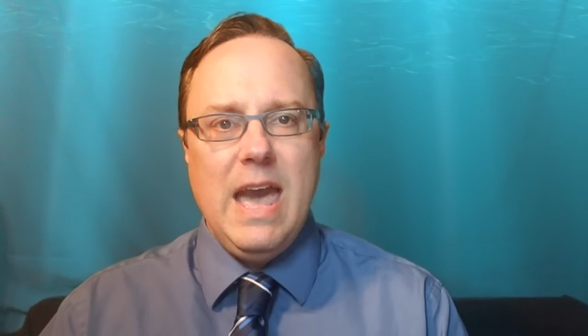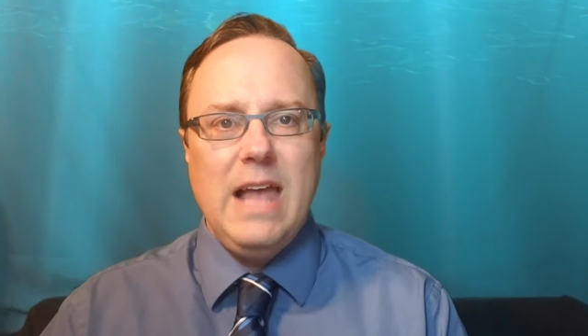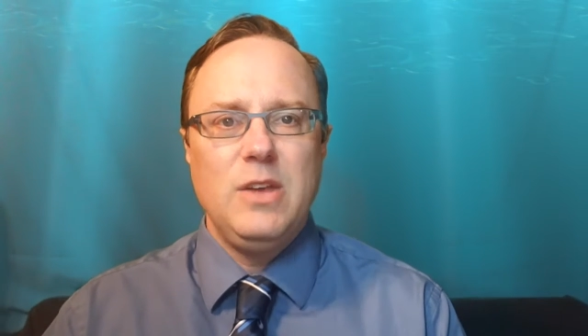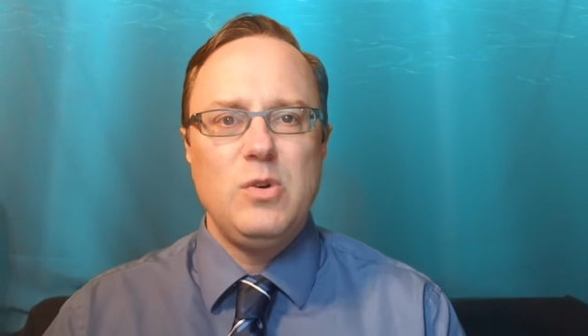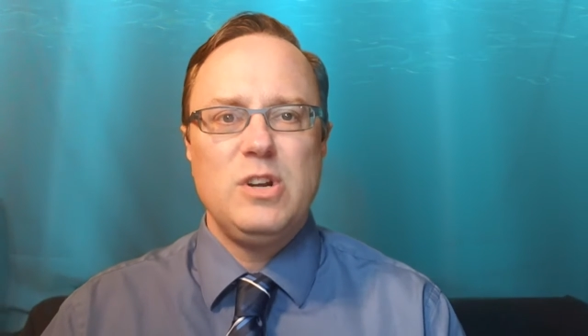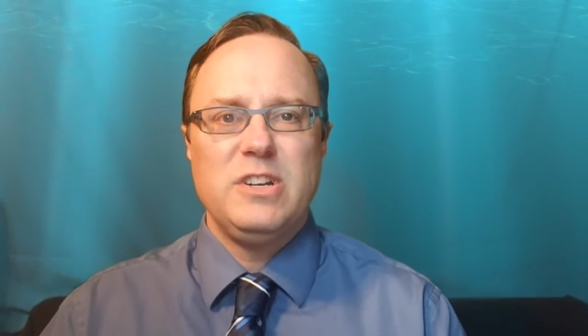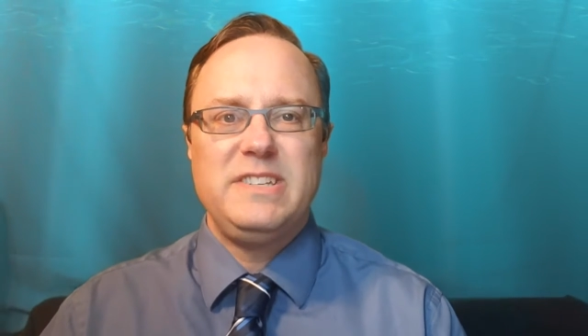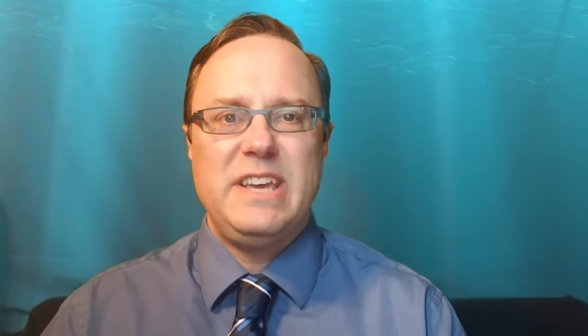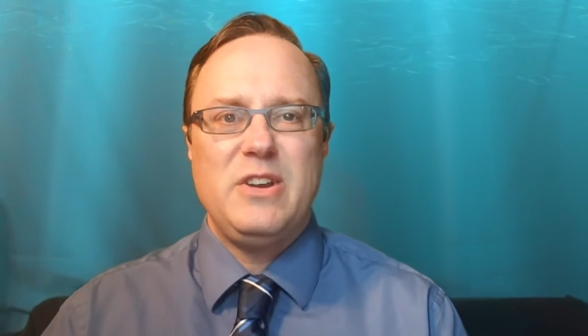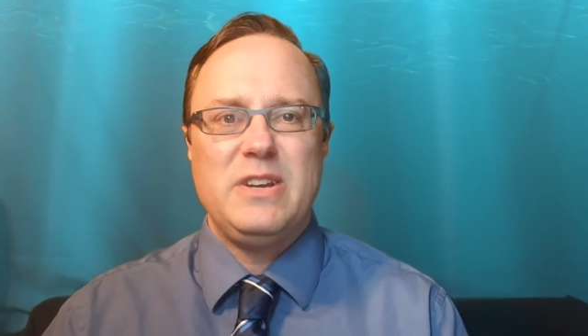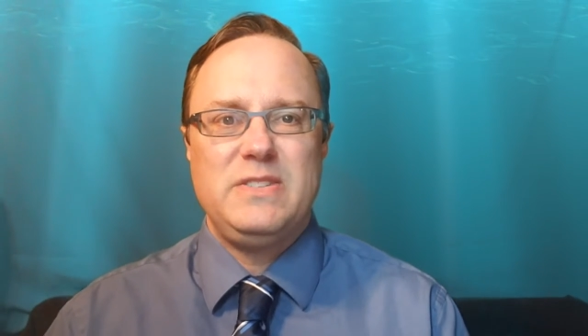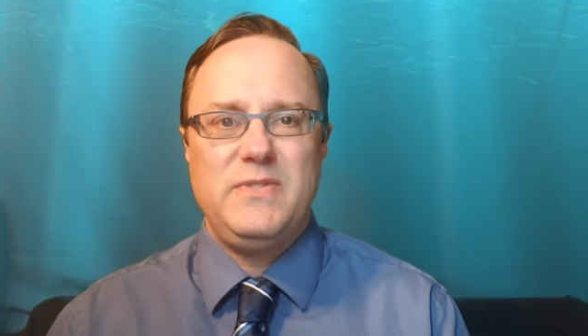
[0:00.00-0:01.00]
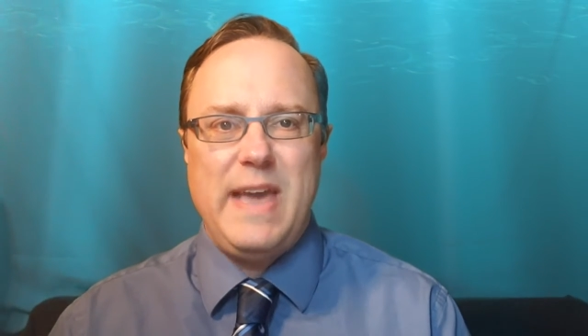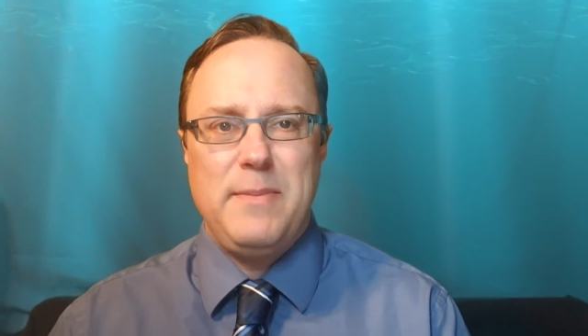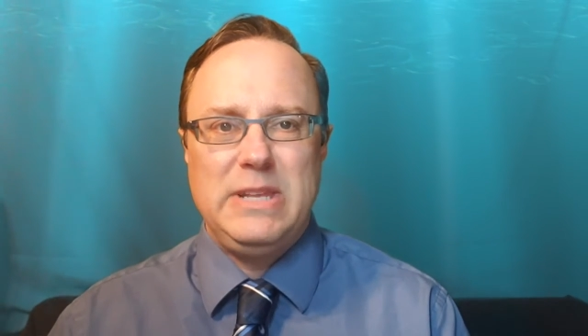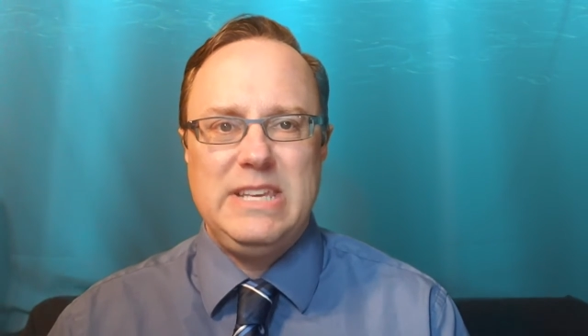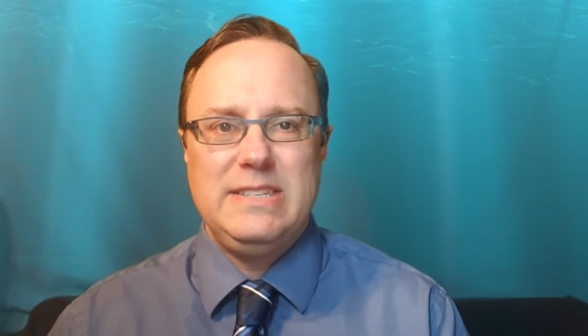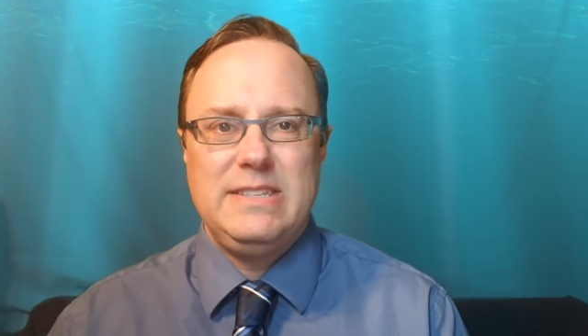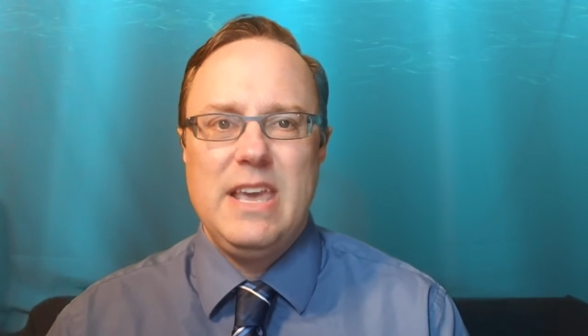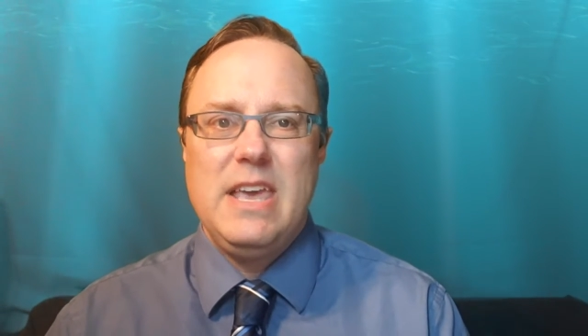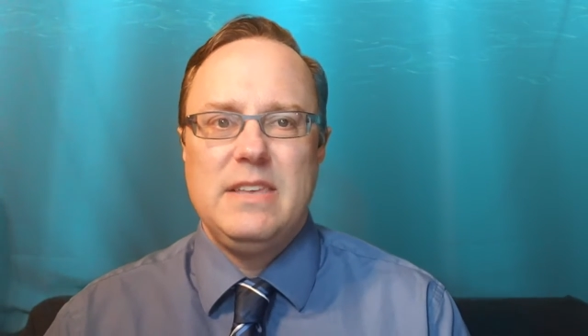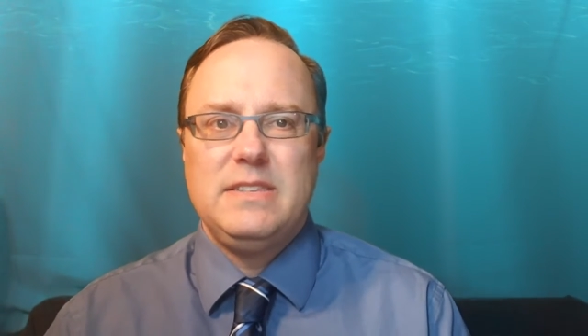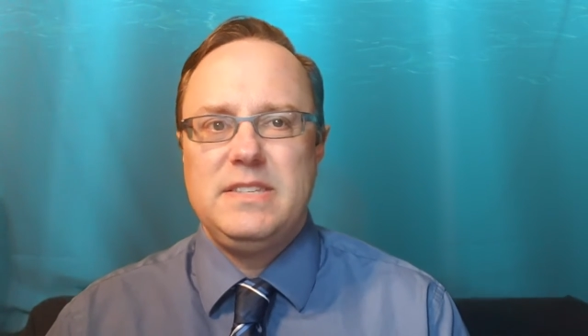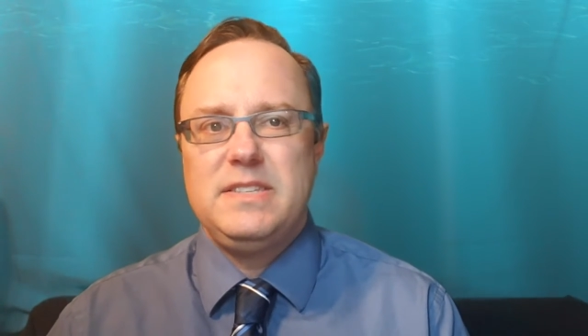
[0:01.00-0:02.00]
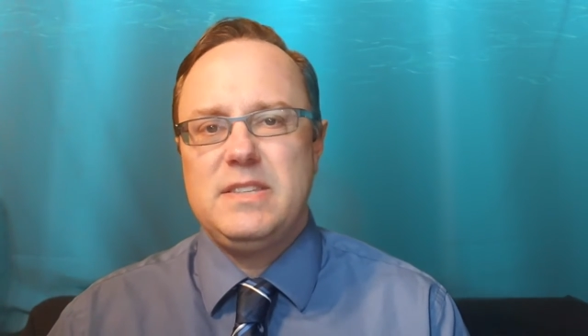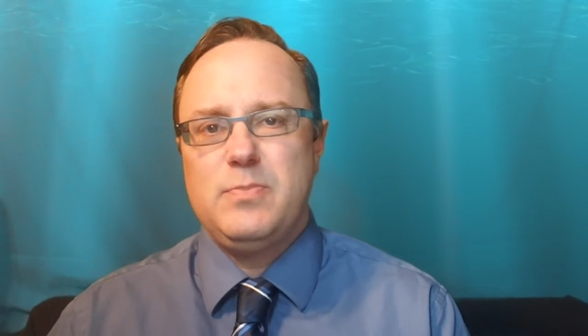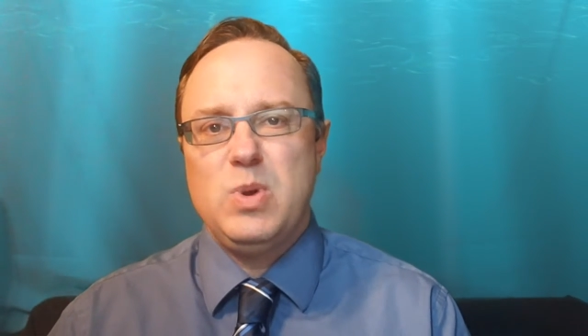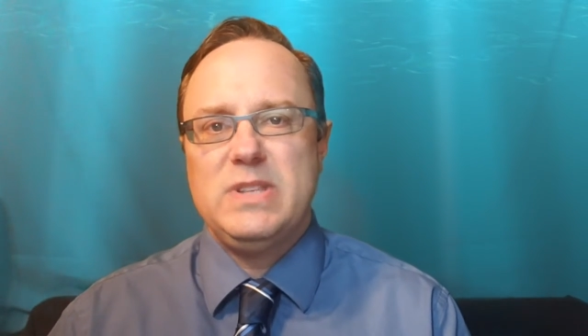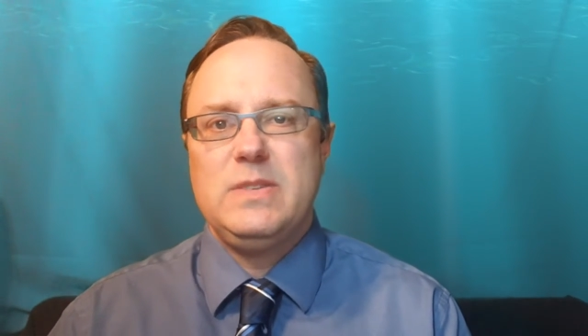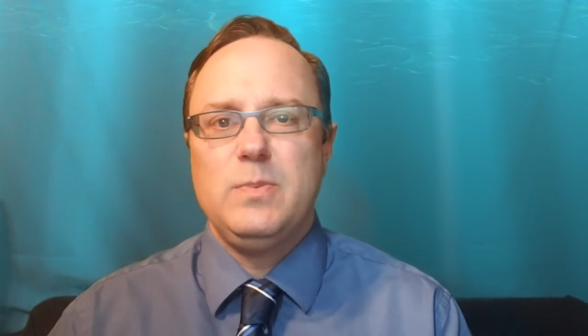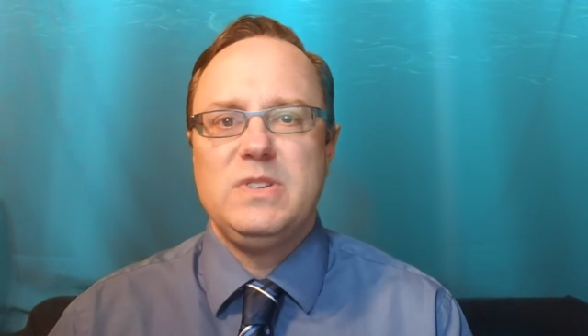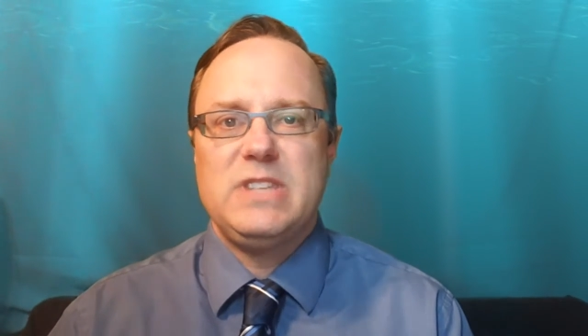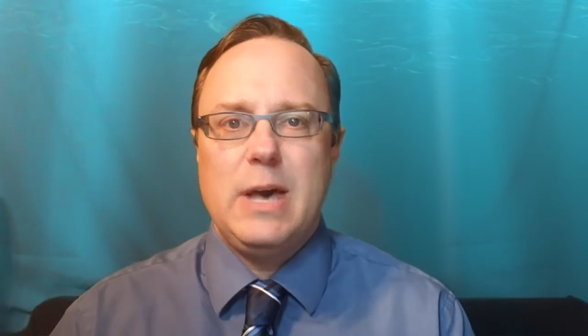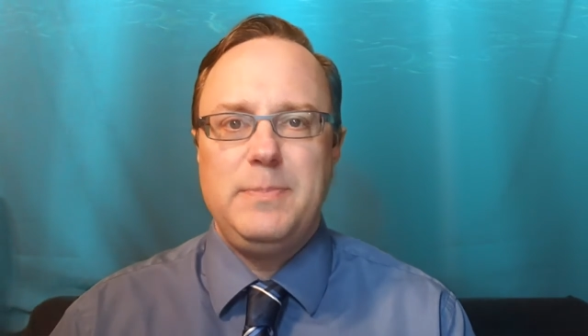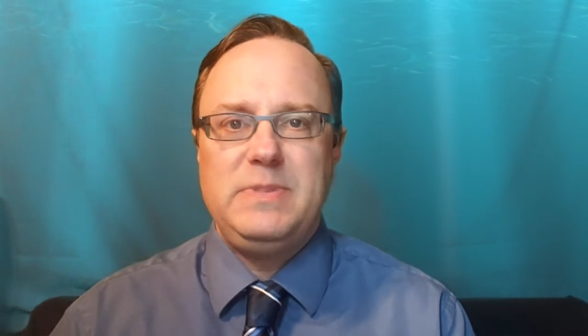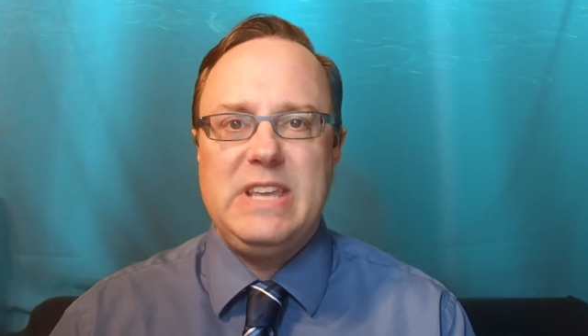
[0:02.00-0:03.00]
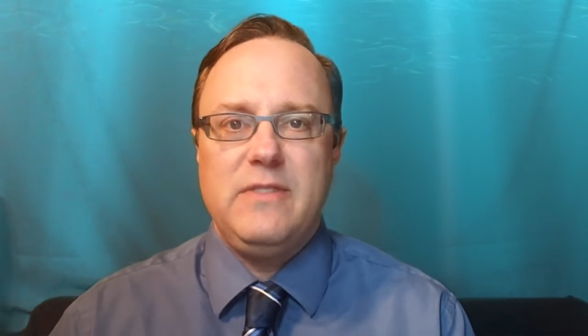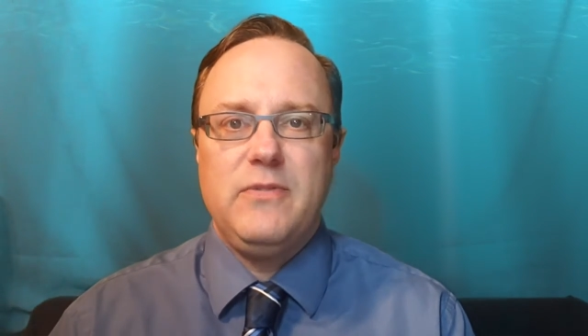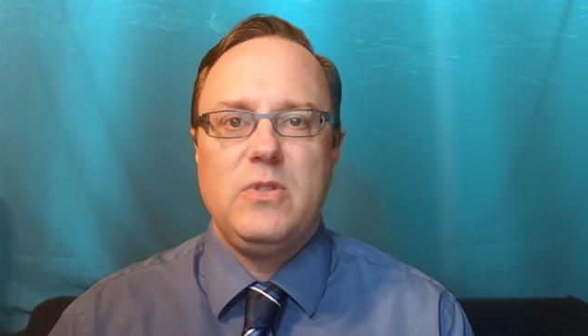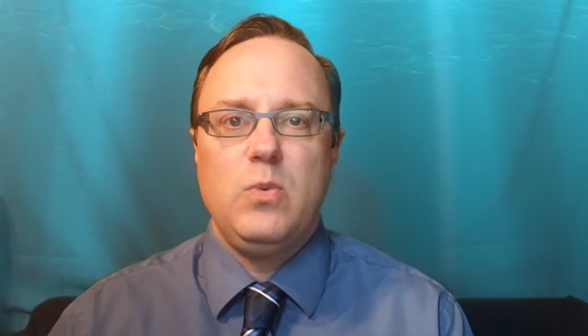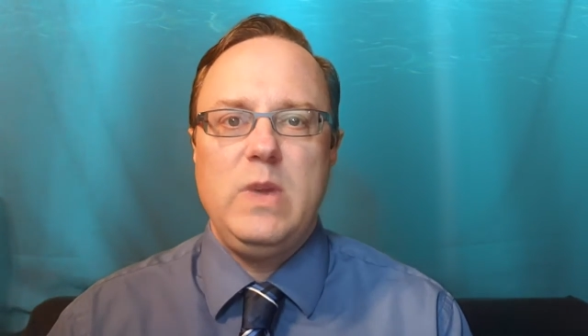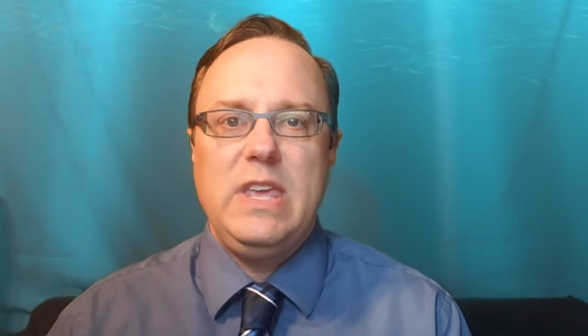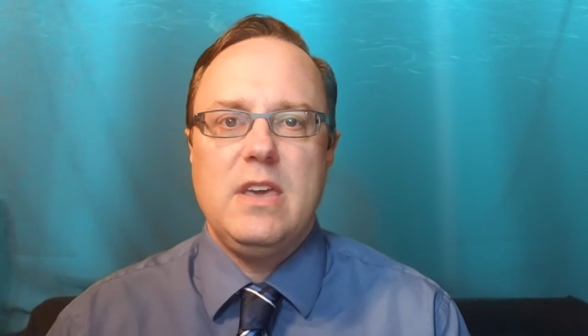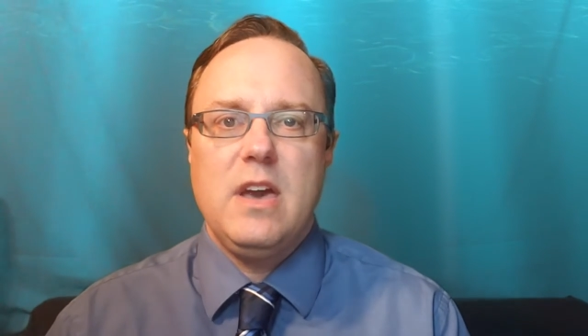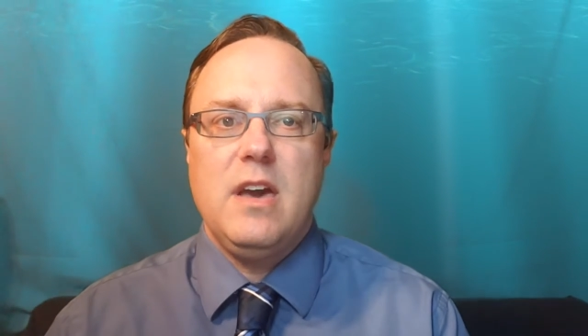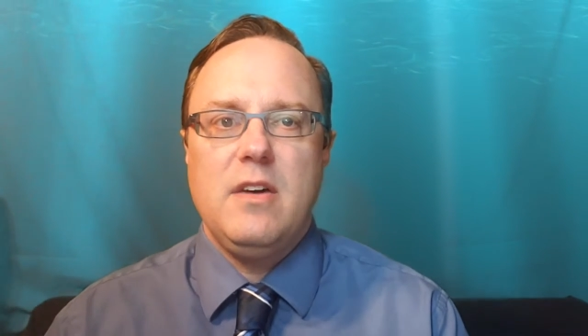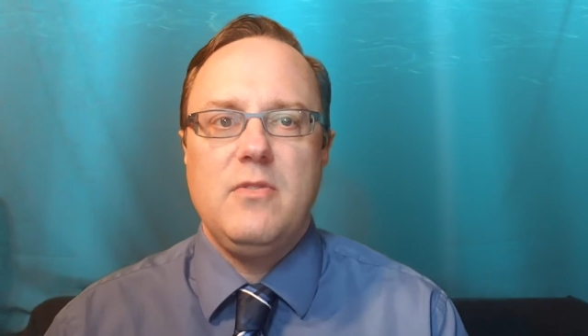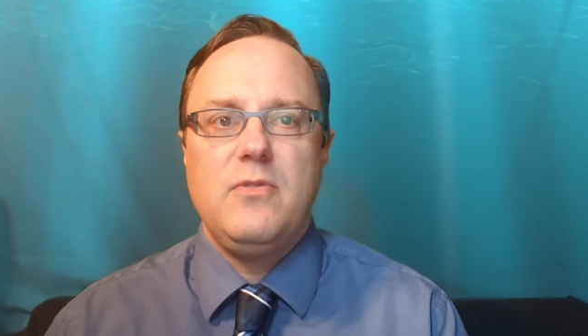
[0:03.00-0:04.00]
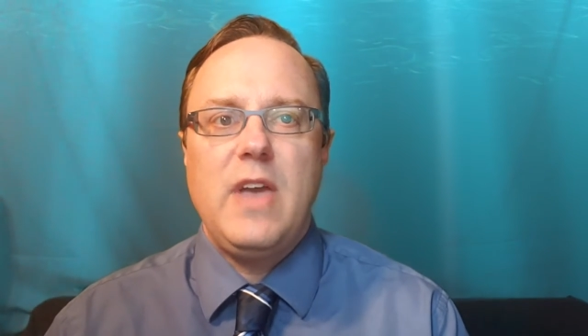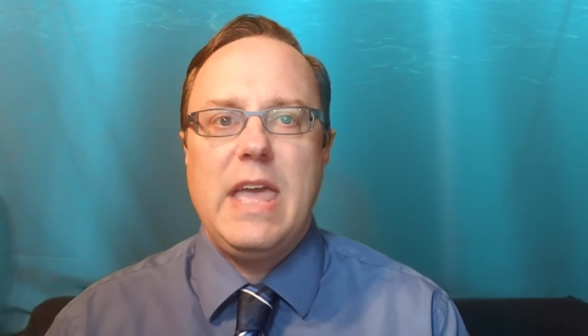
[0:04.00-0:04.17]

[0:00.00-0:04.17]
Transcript: Hello, Terrace families. This is the principal's update for the week of